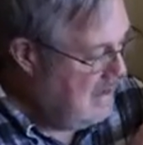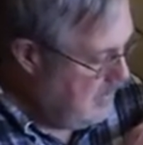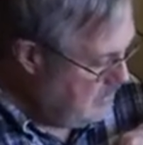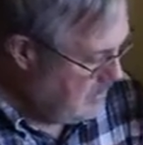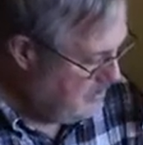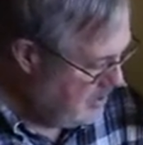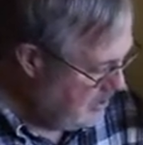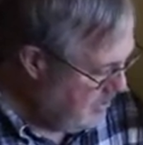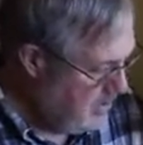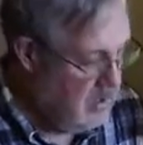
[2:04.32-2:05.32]
which I'll
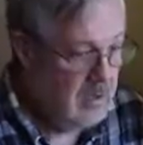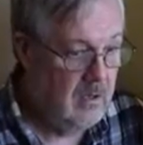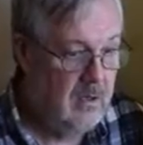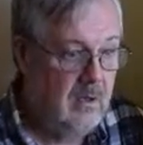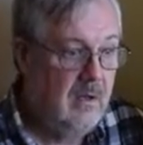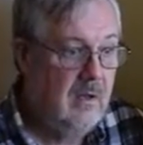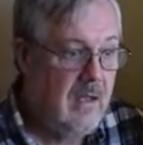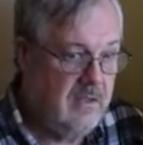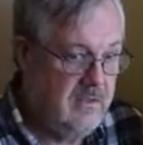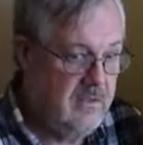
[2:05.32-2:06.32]
show
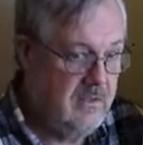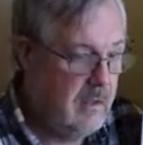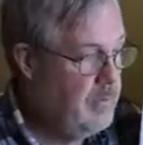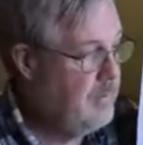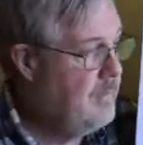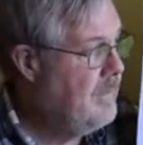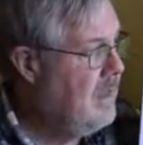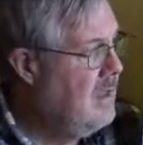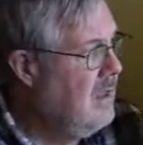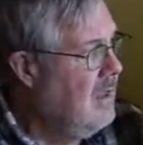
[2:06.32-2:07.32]
as an example.
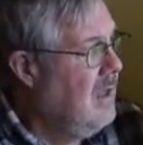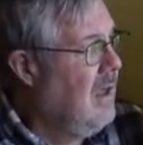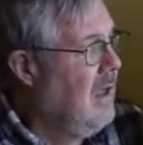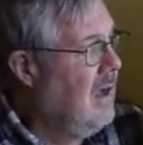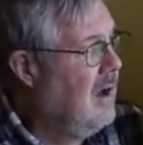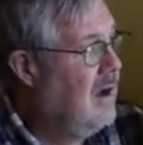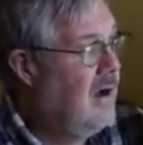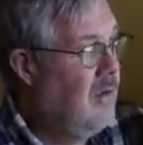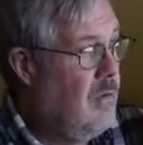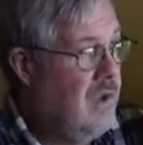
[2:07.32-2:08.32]

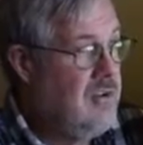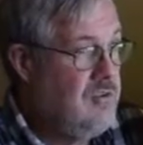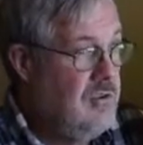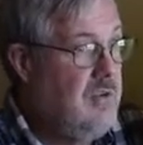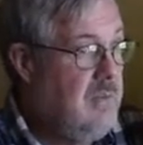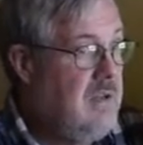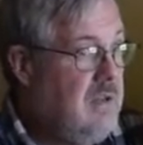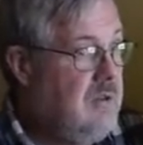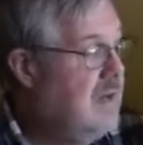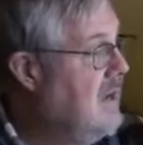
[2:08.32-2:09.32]
Why you should be
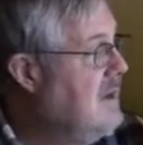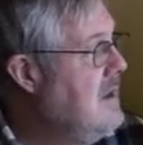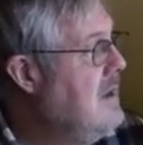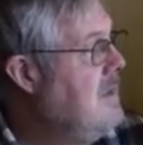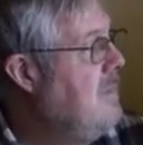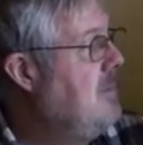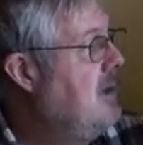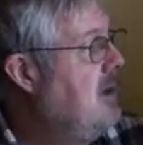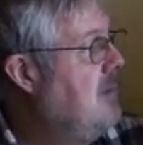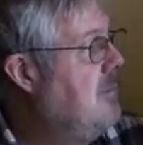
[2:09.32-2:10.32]
two-sided.
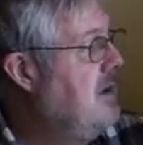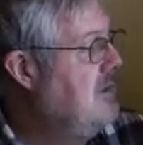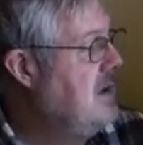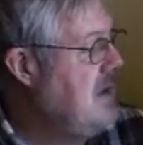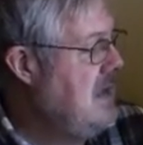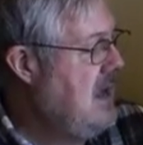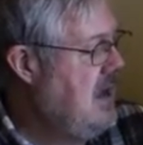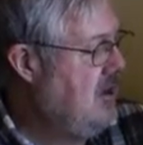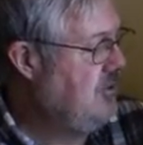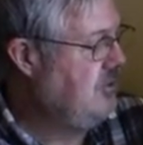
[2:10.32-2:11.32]
But anyway,
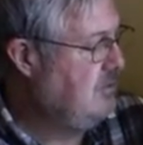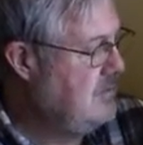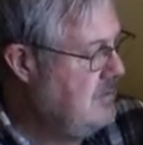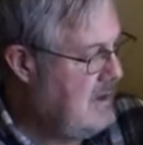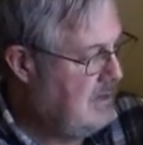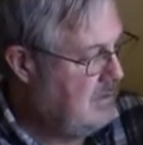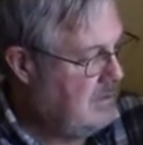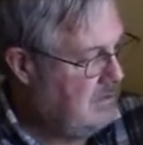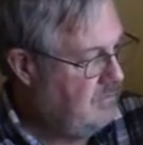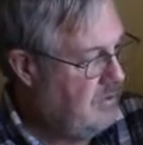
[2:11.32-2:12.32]
and also when you make with
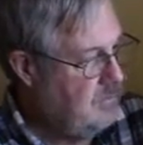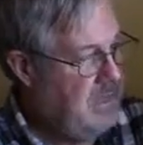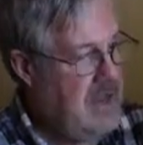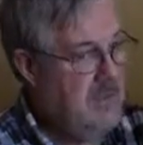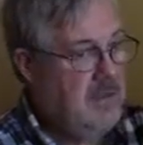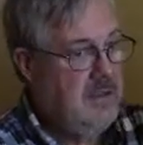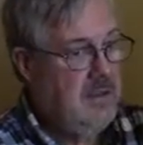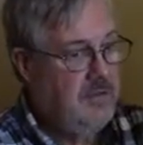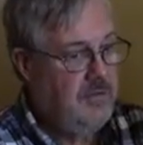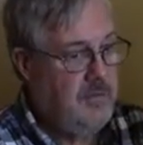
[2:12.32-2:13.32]
this foam
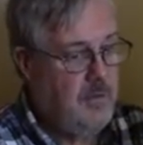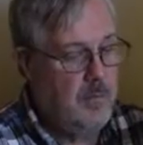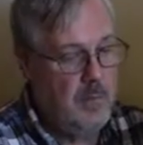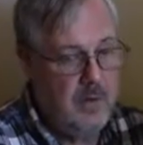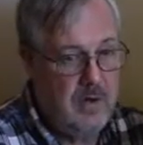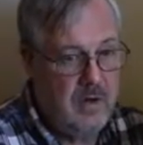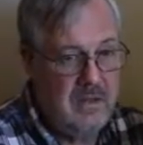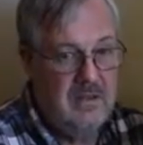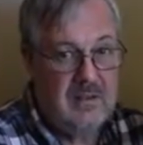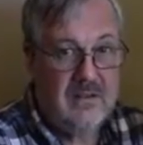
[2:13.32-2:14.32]
board,
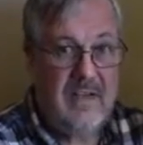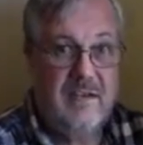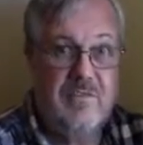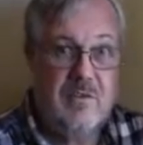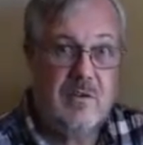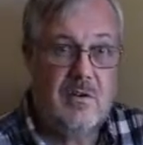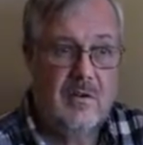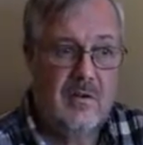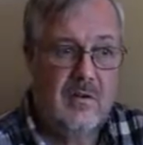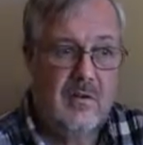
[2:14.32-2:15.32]
it's a little heavier,
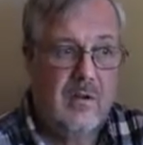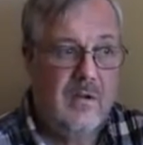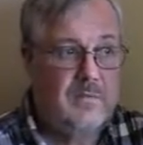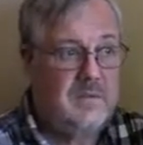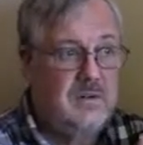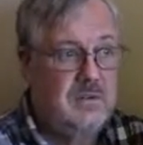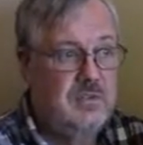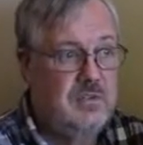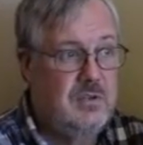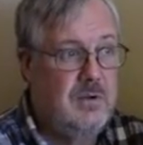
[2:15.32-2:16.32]
especially when
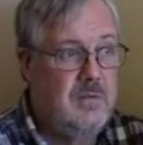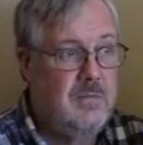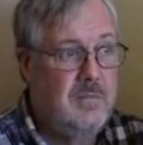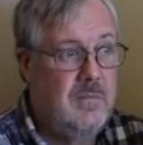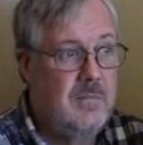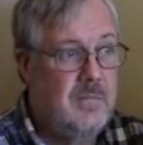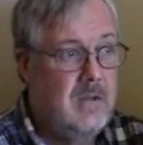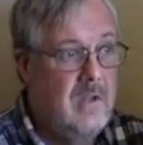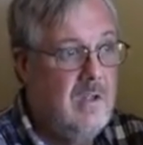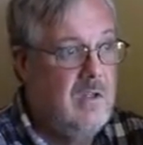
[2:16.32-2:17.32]
there's two of them.
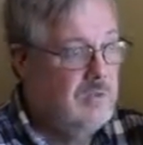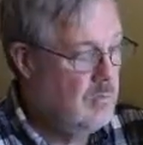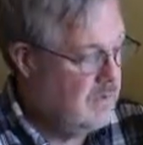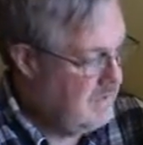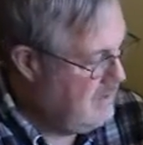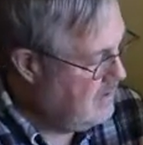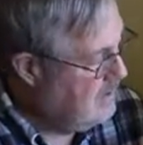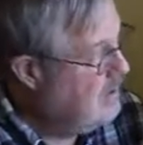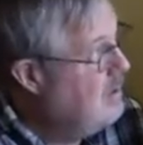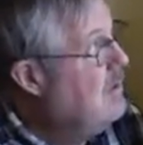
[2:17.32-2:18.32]
So one thing you
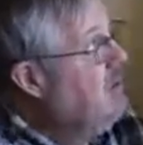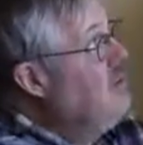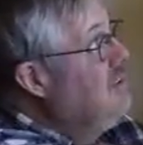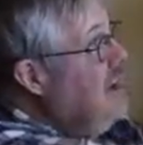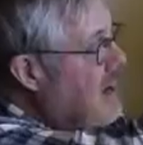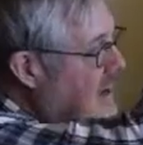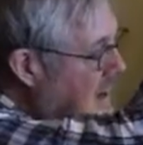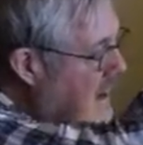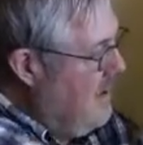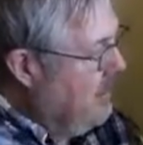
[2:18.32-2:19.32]
can do is just cut it
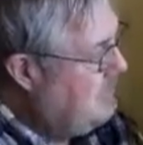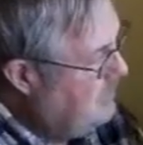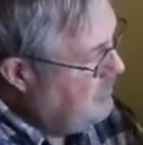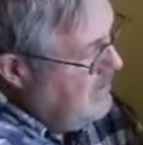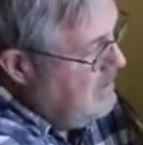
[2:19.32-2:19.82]
down. This is 20